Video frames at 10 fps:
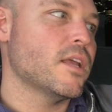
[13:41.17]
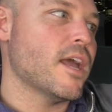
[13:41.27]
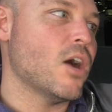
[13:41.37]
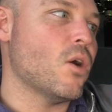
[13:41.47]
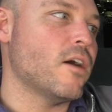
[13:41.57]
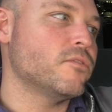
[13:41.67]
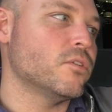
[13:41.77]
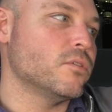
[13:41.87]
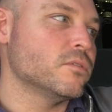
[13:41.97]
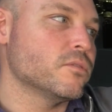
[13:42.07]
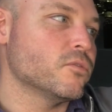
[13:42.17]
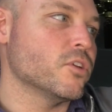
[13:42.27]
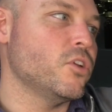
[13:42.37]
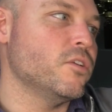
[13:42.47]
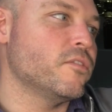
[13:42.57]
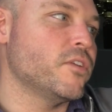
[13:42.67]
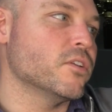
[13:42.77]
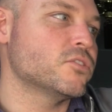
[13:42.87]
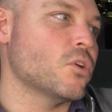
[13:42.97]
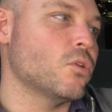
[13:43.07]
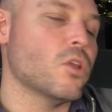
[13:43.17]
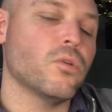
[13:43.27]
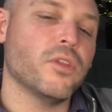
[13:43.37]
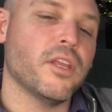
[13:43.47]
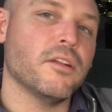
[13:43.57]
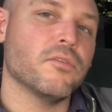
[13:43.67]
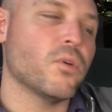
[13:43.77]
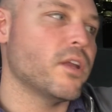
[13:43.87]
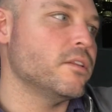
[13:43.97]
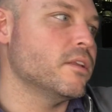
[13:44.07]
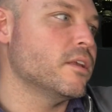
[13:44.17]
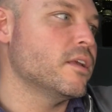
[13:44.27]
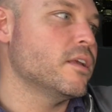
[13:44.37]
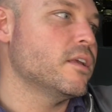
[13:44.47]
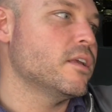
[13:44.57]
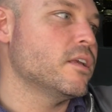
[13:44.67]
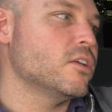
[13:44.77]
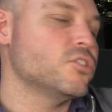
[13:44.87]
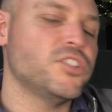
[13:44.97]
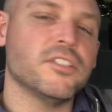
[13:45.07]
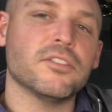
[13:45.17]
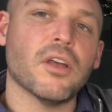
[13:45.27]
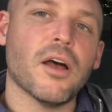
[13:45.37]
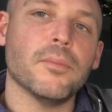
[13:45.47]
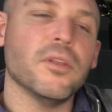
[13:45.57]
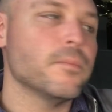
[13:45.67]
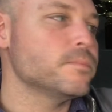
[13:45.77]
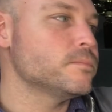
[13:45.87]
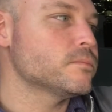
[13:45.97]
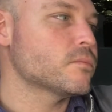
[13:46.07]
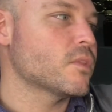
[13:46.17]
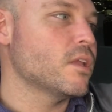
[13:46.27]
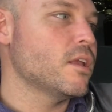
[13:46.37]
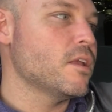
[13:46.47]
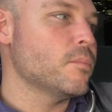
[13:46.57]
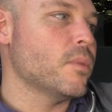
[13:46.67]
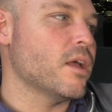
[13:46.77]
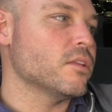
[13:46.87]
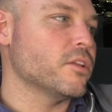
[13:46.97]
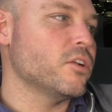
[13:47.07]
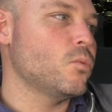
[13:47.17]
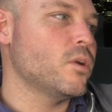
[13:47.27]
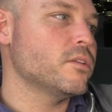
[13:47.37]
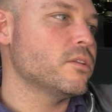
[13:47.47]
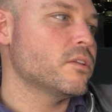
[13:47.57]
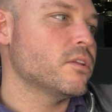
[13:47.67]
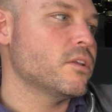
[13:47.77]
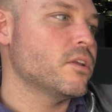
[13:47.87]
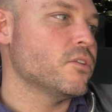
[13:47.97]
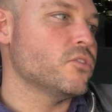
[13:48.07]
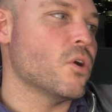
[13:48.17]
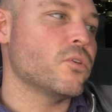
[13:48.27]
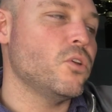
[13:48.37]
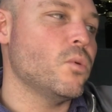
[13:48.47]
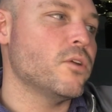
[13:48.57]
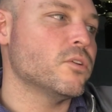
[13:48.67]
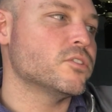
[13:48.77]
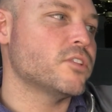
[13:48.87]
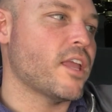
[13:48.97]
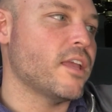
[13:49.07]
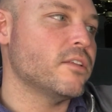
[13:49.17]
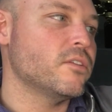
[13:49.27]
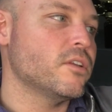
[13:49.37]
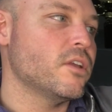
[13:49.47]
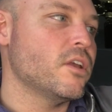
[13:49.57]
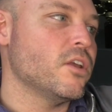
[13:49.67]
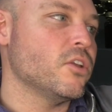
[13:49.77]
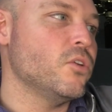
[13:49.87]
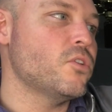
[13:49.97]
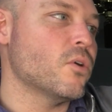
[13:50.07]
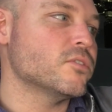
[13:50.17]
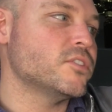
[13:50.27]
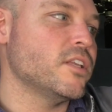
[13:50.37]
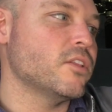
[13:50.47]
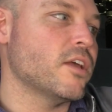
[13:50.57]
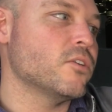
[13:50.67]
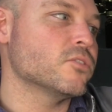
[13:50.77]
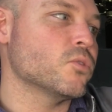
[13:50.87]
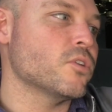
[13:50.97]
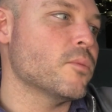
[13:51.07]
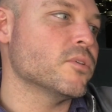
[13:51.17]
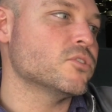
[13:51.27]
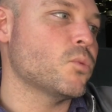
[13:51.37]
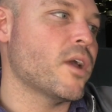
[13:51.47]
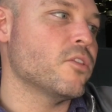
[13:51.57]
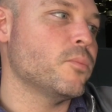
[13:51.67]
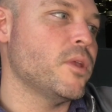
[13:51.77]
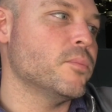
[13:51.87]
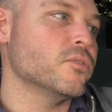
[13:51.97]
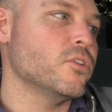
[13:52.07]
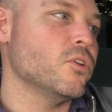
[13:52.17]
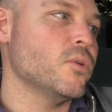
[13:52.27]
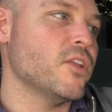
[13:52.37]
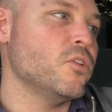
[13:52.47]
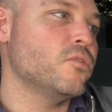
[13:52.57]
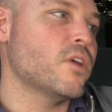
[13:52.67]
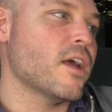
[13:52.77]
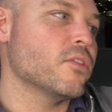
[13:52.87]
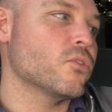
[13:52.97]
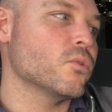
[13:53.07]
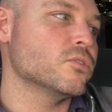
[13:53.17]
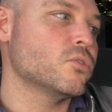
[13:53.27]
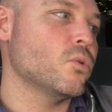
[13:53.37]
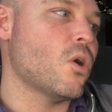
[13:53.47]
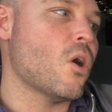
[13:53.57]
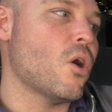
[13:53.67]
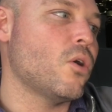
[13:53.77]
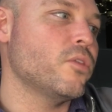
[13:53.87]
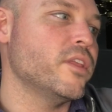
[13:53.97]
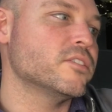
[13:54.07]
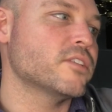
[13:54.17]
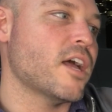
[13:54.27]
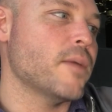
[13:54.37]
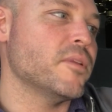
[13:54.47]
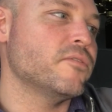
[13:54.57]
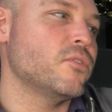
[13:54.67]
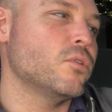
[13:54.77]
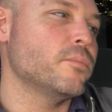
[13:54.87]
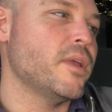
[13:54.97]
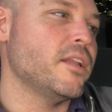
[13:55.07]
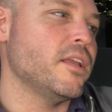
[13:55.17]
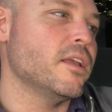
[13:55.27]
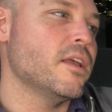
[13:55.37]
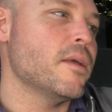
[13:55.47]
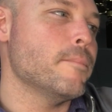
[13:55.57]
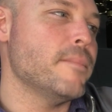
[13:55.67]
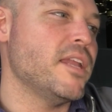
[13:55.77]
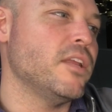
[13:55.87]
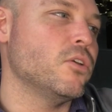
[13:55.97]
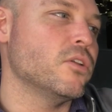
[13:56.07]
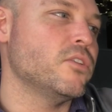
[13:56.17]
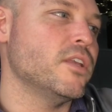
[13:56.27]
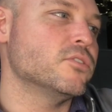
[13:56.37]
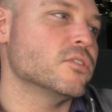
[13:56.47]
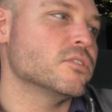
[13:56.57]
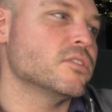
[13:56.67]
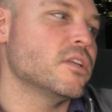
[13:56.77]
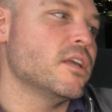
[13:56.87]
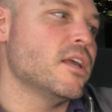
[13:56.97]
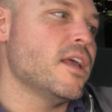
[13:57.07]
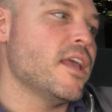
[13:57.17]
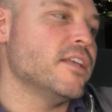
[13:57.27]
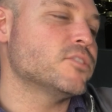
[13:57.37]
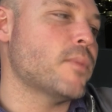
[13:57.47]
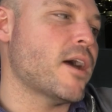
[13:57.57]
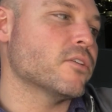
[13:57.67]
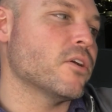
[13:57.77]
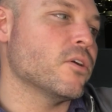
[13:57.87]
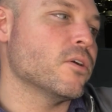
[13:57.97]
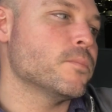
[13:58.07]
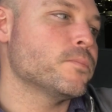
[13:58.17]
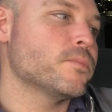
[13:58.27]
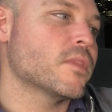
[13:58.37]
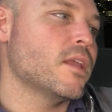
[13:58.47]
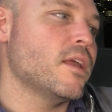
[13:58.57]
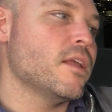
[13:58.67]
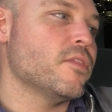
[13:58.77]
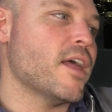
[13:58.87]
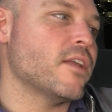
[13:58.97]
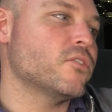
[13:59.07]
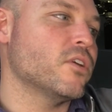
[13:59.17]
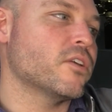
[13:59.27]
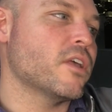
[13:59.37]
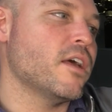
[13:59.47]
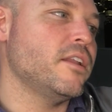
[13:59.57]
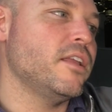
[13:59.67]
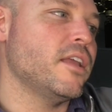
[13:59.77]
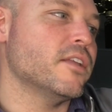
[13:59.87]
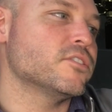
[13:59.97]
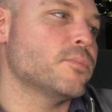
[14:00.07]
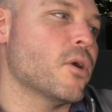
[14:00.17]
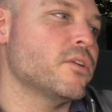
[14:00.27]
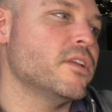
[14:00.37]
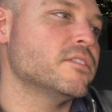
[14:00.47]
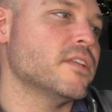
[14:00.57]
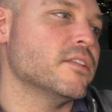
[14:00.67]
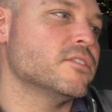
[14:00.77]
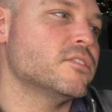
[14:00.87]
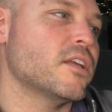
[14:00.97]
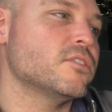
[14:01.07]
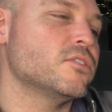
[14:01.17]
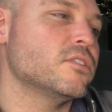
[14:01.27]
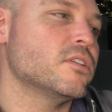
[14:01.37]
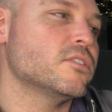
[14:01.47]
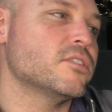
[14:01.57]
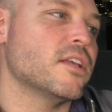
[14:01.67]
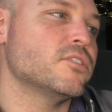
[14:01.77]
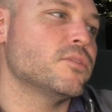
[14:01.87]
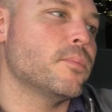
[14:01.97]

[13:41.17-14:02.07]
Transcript: How awful for you to feel so lonely and afraid." She sobbed. "But, little one, don't you understand? You don't see letters or numbers the way other people do, and you've gotten through school all this time and fooled many, many good teachers." He smiled at her. That took cunning and smartness and such